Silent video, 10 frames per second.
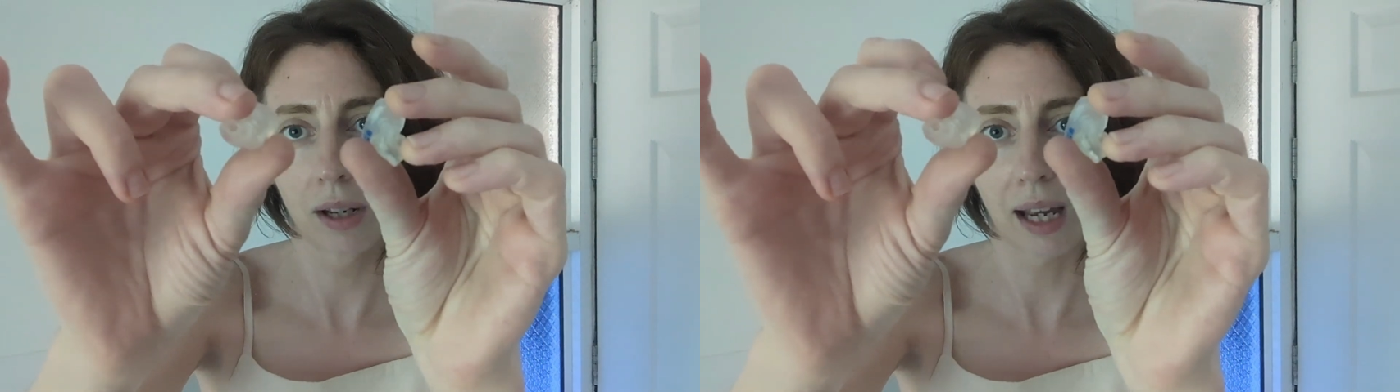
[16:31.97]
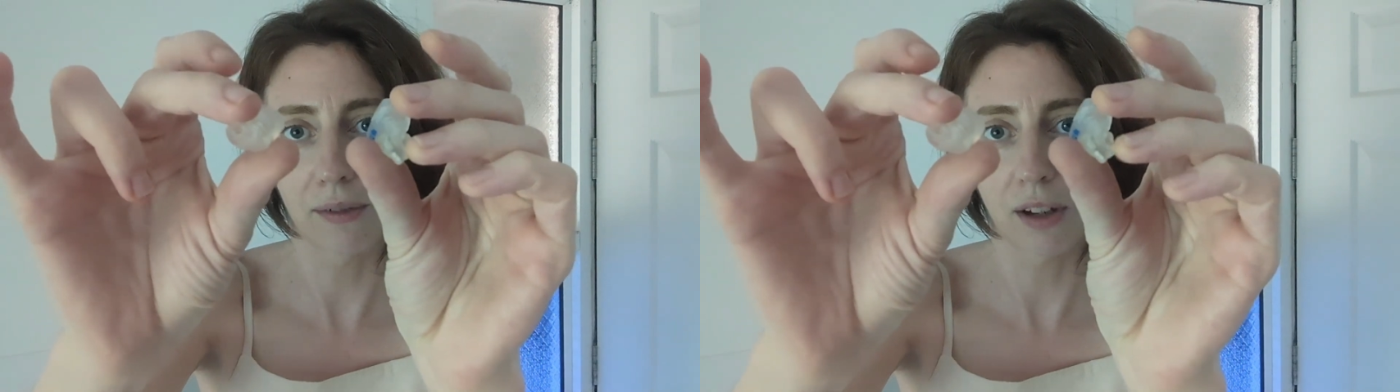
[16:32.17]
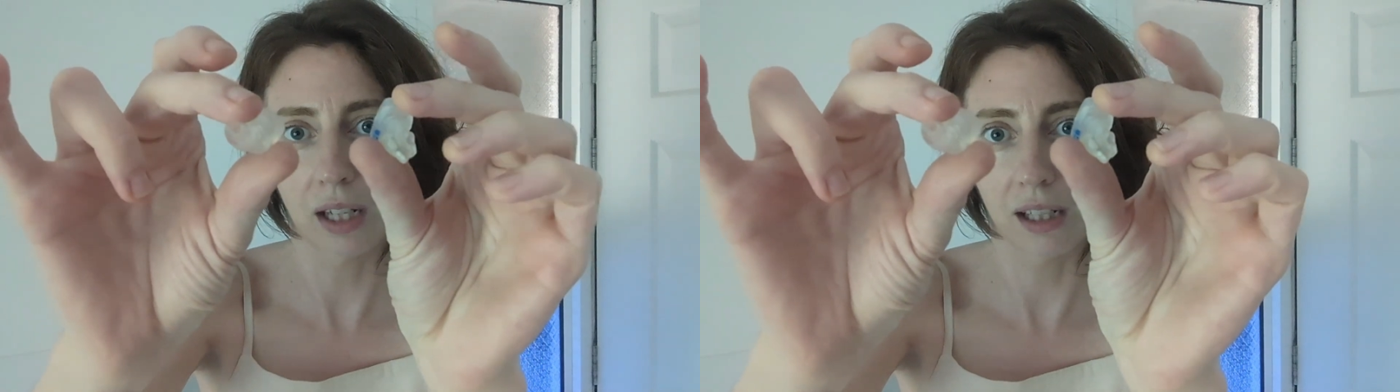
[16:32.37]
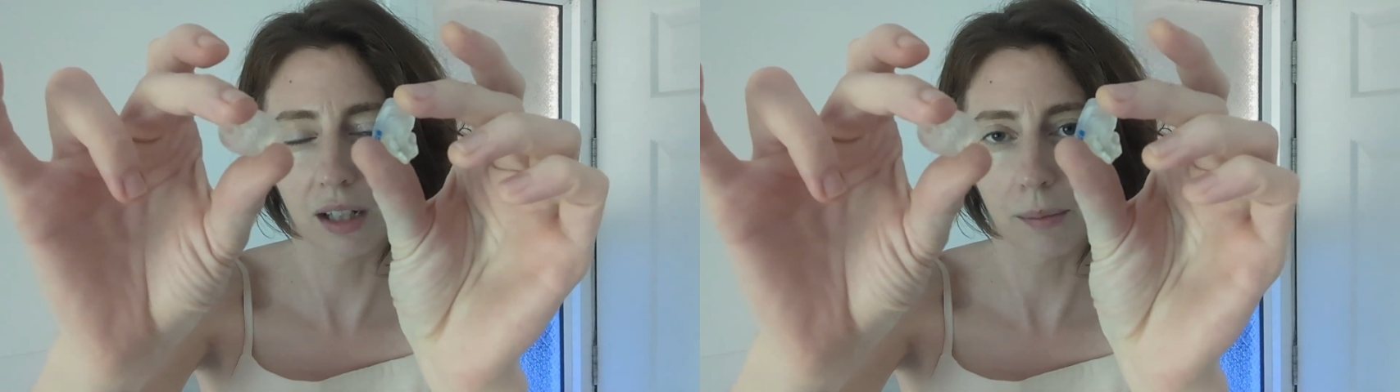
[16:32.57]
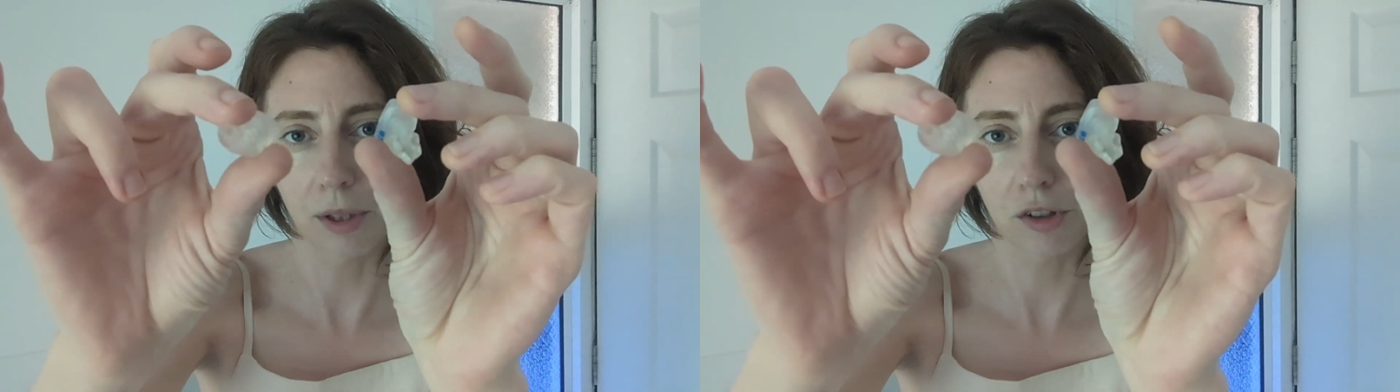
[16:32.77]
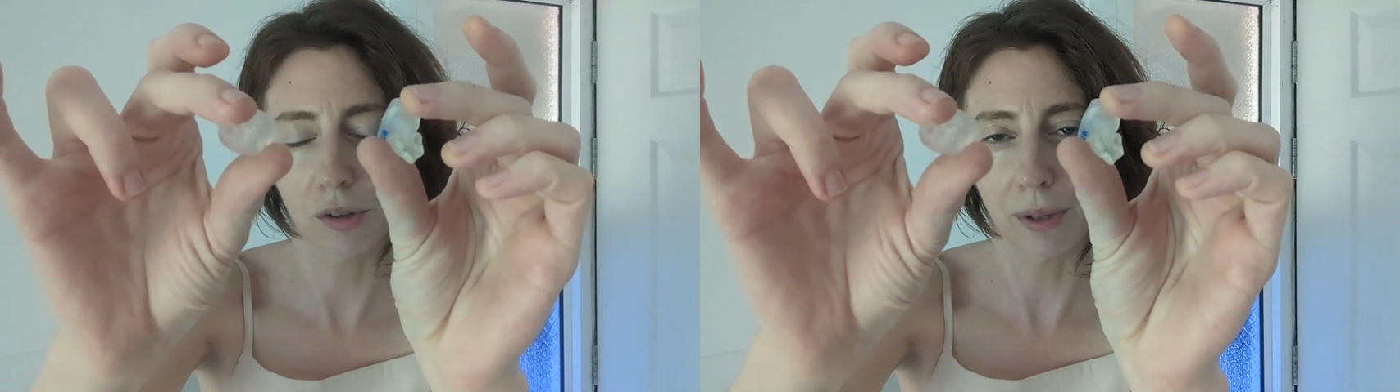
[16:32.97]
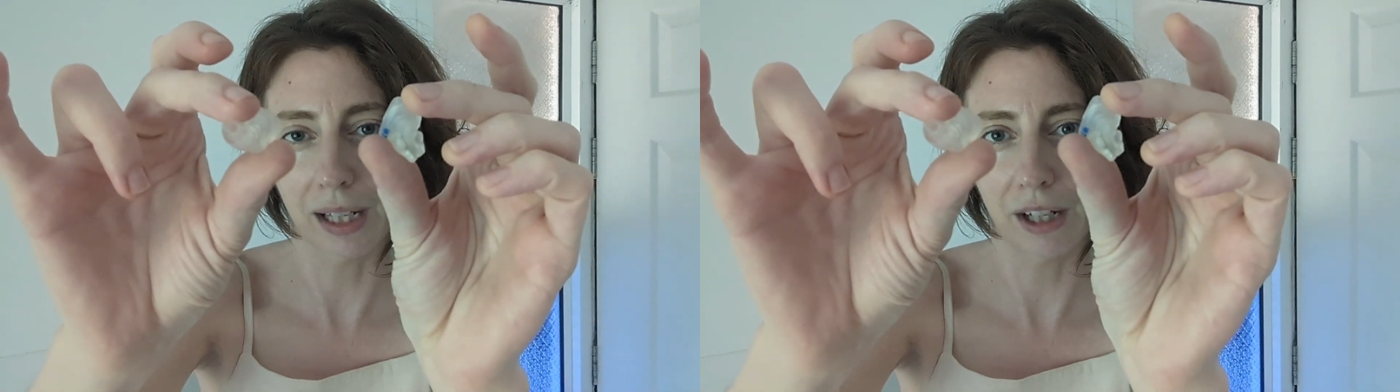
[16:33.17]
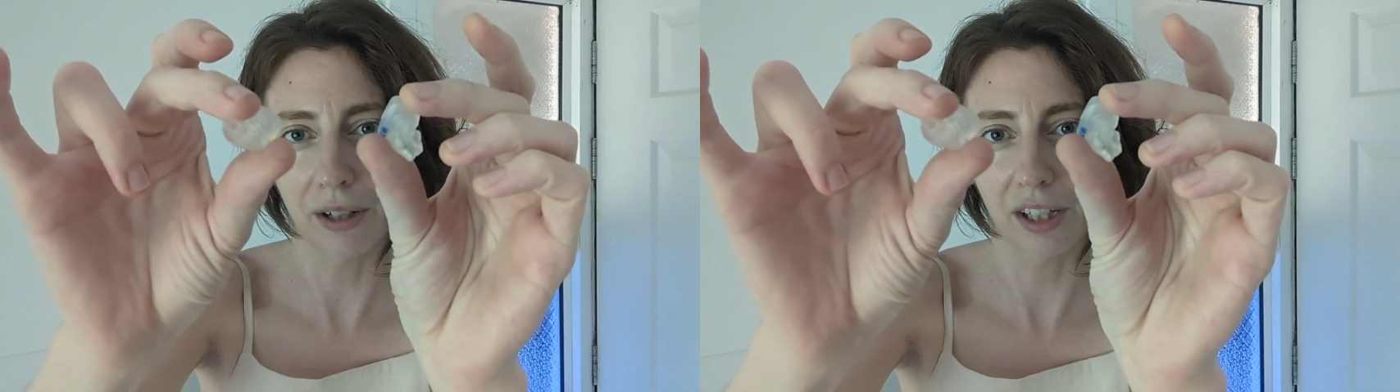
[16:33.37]
have any damage to my
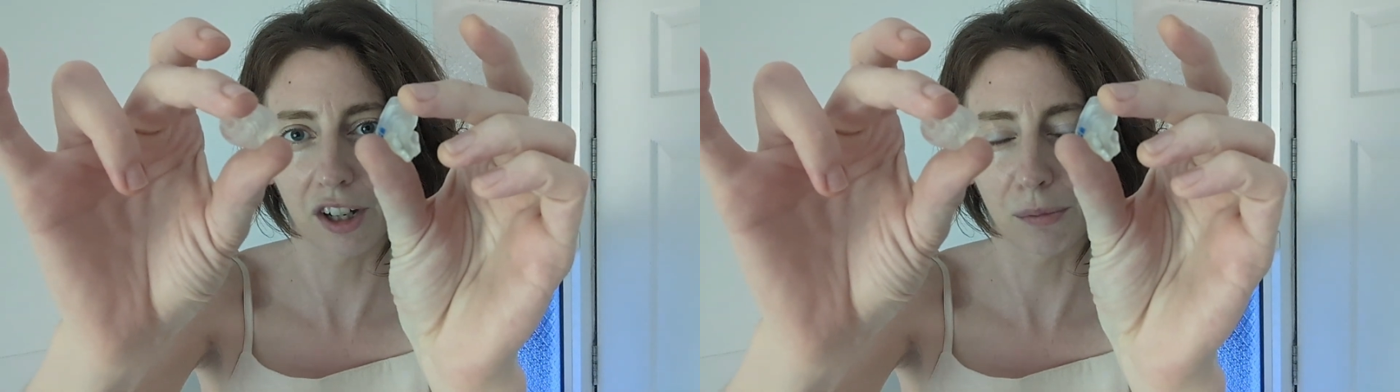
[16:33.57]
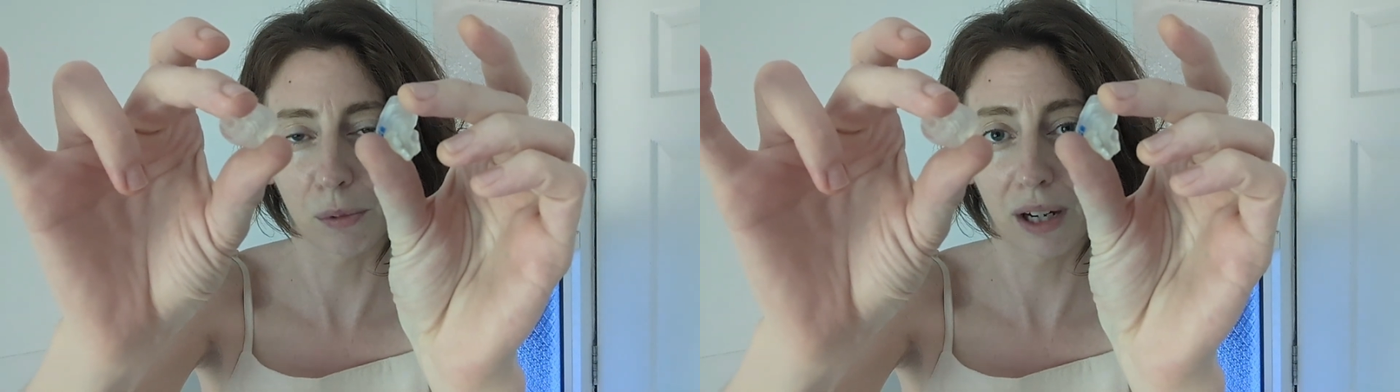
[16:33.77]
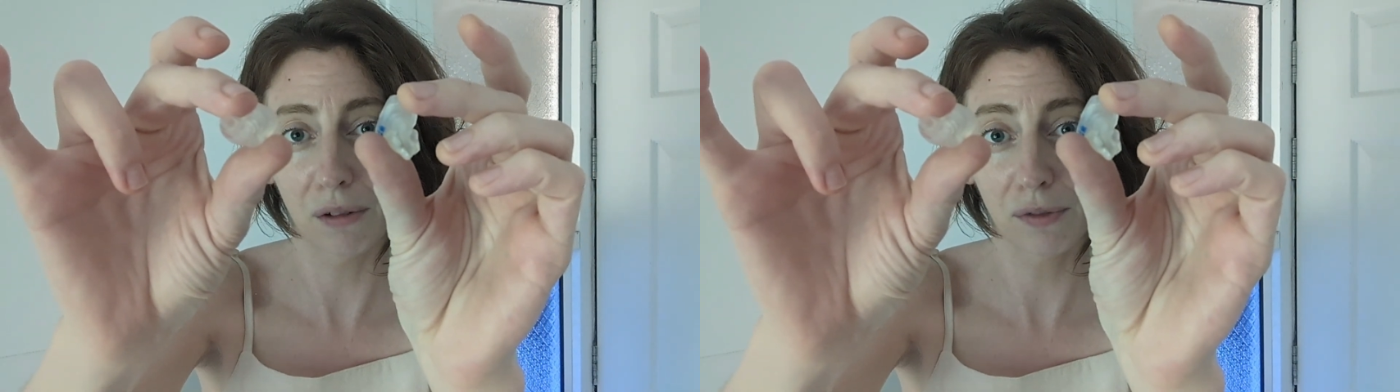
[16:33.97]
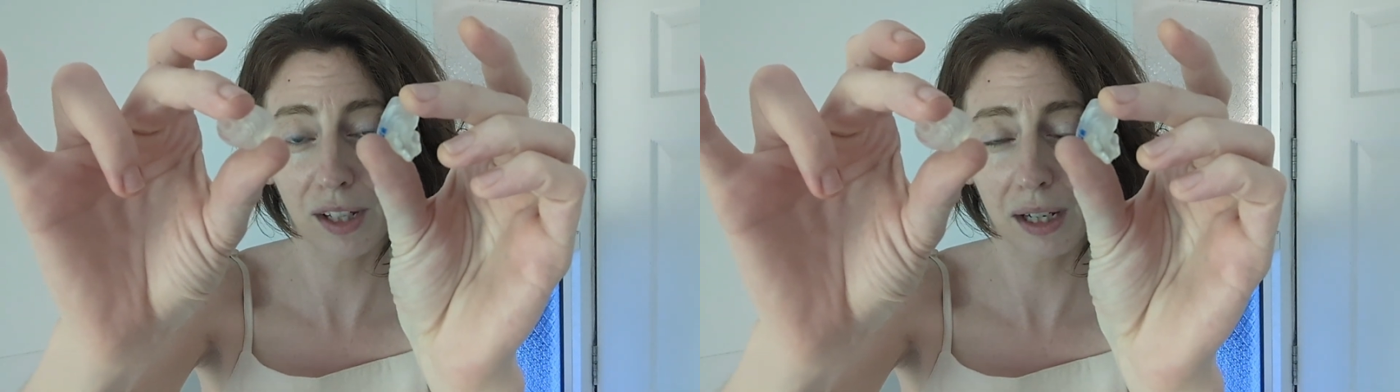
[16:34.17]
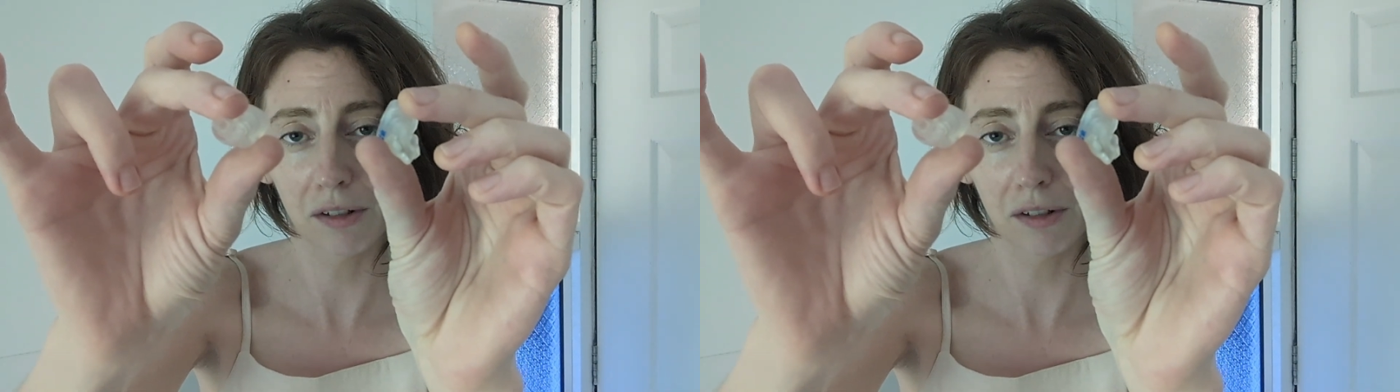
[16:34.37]
hearing that I'm aware of yet.